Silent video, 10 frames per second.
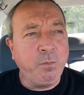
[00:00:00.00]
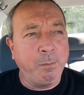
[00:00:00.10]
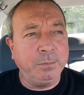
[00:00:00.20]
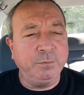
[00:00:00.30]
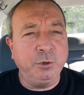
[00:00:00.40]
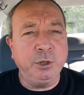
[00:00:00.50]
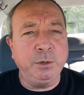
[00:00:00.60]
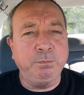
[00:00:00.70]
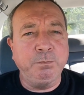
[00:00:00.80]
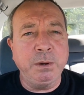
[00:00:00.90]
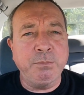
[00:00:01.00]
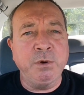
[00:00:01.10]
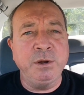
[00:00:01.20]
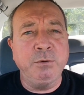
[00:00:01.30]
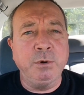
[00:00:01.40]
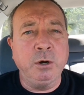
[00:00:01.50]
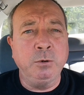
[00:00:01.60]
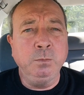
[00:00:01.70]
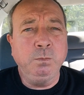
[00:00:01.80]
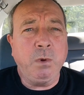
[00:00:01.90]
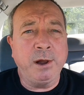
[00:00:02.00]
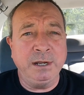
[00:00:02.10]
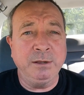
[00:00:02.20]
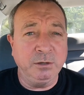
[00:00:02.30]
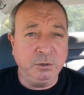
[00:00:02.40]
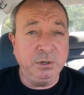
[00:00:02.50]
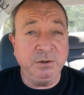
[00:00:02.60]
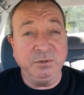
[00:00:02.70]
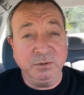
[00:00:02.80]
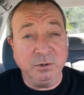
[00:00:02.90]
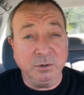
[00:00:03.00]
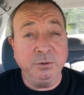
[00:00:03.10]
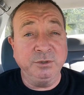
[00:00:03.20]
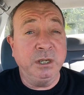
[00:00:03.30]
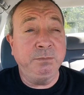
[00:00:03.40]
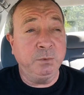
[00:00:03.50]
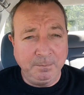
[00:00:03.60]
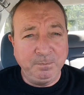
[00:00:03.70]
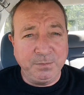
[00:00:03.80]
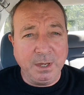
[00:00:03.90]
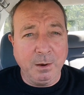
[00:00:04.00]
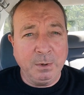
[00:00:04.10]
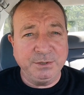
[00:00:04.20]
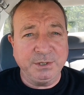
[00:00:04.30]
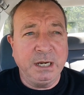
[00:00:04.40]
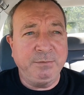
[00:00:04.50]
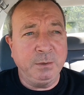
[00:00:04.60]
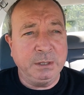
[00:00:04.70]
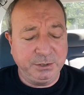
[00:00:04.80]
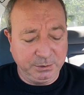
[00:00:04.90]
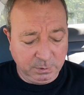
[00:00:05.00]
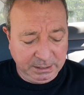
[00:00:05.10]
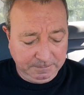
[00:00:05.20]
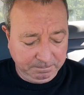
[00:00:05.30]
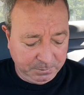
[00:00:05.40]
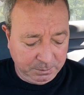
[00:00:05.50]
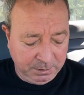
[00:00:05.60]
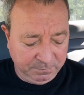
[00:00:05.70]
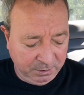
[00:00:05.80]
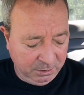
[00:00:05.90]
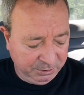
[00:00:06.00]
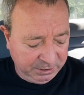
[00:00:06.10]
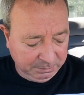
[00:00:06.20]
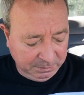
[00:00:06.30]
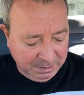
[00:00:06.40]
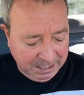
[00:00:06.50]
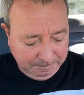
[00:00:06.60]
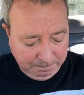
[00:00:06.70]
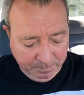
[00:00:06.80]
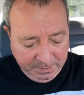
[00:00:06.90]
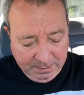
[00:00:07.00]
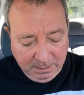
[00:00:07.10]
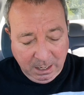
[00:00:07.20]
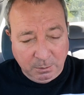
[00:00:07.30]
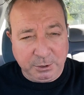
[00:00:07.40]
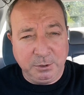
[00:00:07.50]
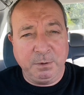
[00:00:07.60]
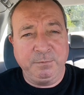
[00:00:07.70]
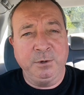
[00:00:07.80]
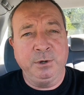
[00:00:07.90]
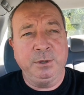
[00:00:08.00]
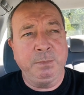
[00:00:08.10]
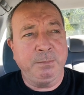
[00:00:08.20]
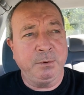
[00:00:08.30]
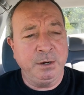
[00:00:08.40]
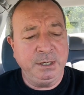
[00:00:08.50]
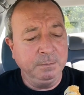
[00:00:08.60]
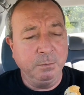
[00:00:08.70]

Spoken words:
Prefer the pepperoni roll. I know they're two different concepts. One savoury, one sweet, two different concepts, but I do prefer the pepperoni.